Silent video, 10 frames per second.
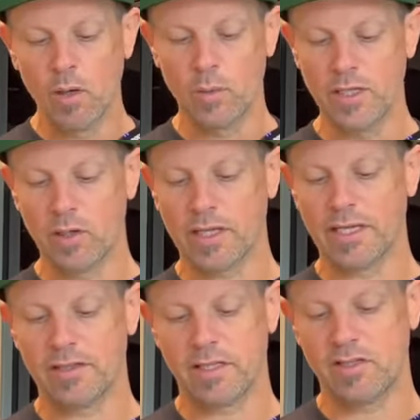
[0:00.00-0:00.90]
When you're
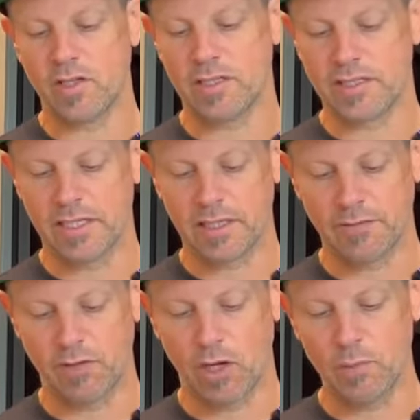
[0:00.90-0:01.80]
looking at this, you can see that
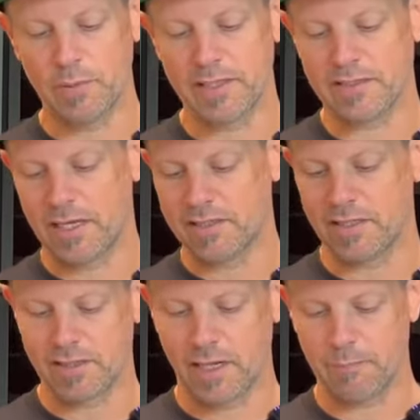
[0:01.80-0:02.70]
if you open these
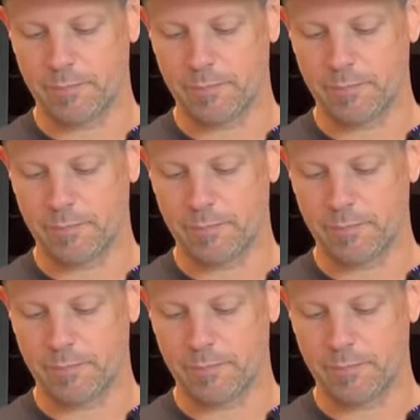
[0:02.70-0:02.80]
laces up,